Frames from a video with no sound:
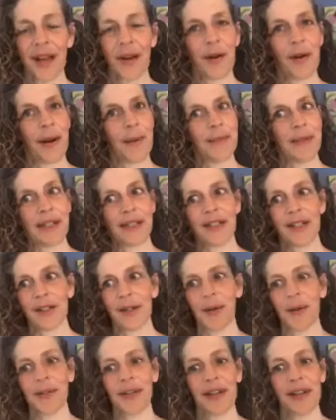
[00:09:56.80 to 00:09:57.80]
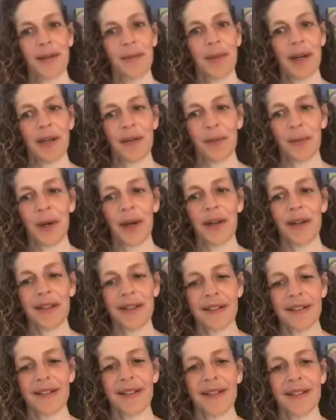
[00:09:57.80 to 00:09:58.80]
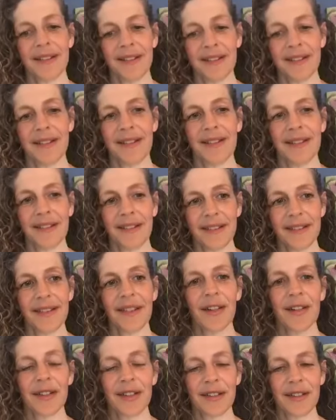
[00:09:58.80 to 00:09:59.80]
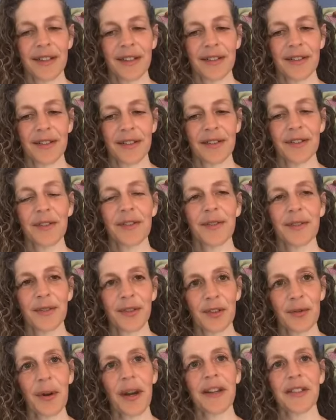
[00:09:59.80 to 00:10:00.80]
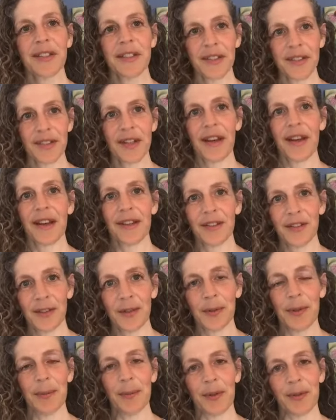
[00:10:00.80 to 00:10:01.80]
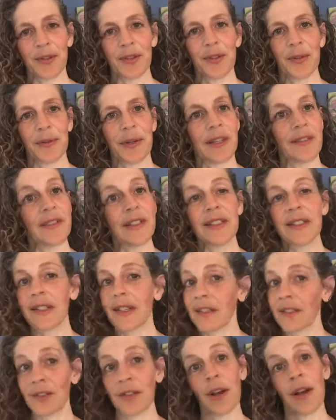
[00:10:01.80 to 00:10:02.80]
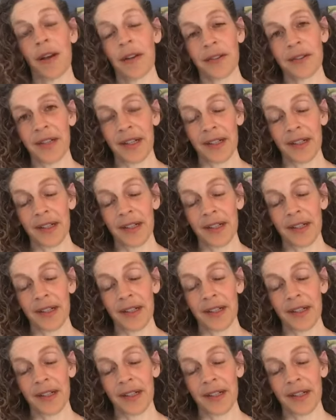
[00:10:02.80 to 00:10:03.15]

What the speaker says: I'm not going to go there, but there's stress is tied to emotional relevance, and it's not all